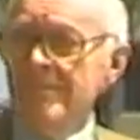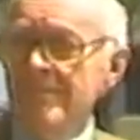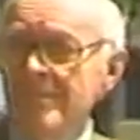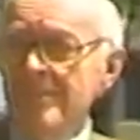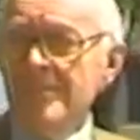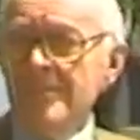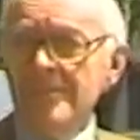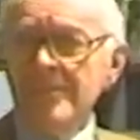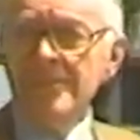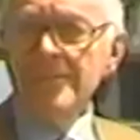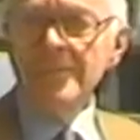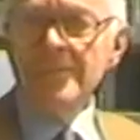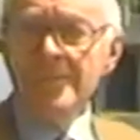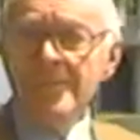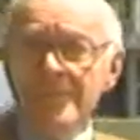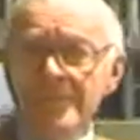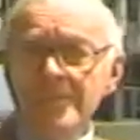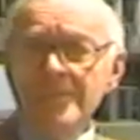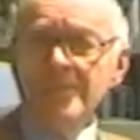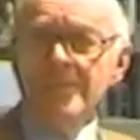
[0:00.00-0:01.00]
He was
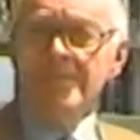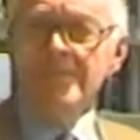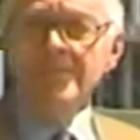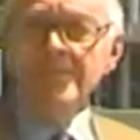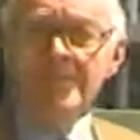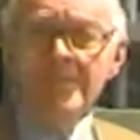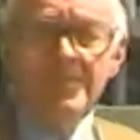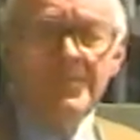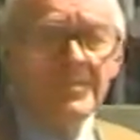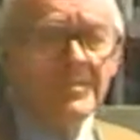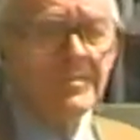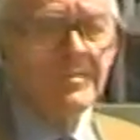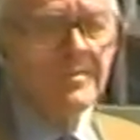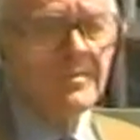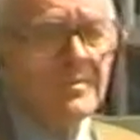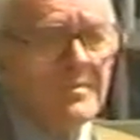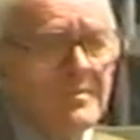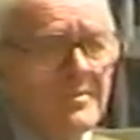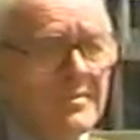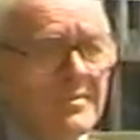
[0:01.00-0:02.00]
deeply involved with the
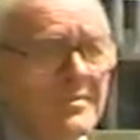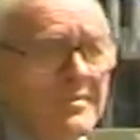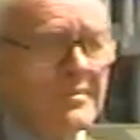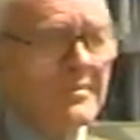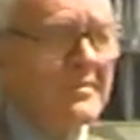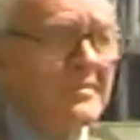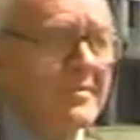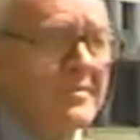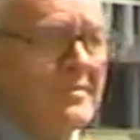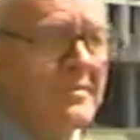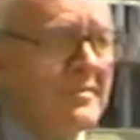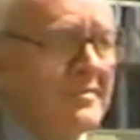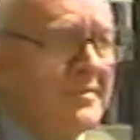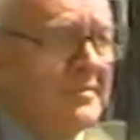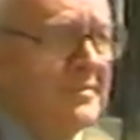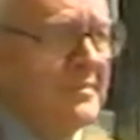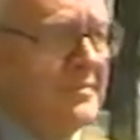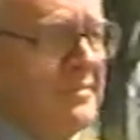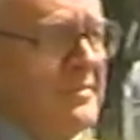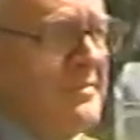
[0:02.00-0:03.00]
Canadian National
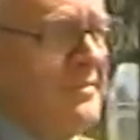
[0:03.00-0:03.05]
UNESCO